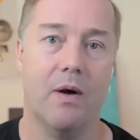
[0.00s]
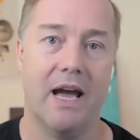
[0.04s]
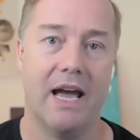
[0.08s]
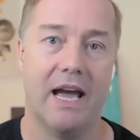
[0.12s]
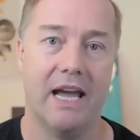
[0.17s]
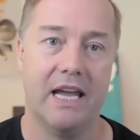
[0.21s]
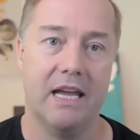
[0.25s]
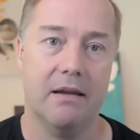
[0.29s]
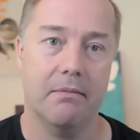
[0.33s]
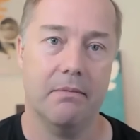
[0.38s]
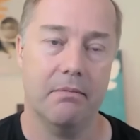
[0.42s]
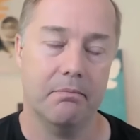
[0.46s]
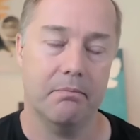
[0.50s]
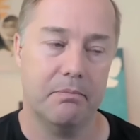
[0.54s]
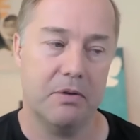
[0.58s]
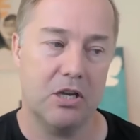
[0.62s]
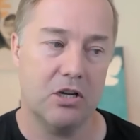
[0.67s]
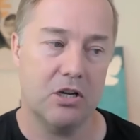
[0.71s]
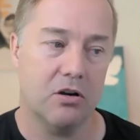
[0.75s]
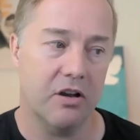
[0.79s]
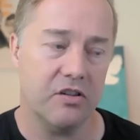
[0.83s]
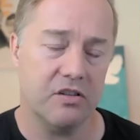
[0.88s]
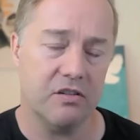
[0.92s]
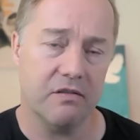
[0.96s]
away
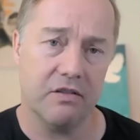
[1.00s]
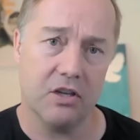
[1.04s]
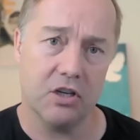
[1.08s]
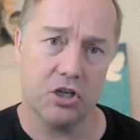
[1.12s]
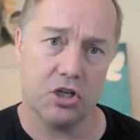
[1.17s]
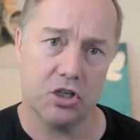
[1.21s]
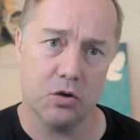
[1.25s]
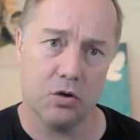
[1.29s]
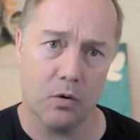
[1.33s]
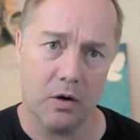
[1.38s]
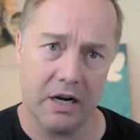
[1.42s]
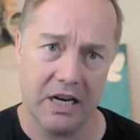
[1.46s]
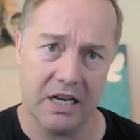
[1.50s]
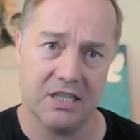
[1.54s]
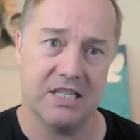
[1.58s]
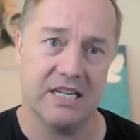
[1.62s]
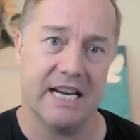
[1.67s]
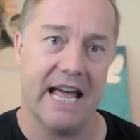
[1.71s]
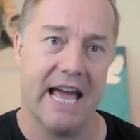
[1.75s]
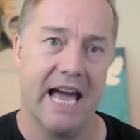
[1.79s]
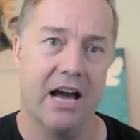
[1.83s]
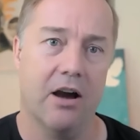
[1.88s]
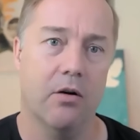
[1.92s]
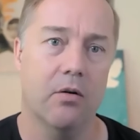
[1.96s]
because of the
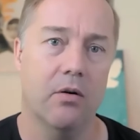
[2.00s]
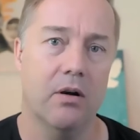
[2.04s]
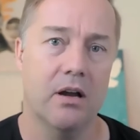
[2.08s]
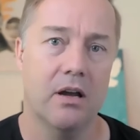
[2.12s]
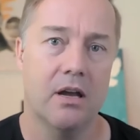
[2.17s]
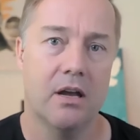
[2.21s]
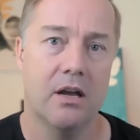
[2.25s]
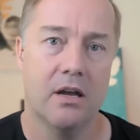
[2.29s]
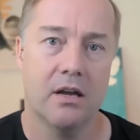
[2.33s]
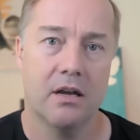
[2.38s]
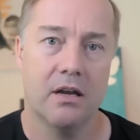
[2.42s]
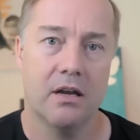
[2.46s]
shortage now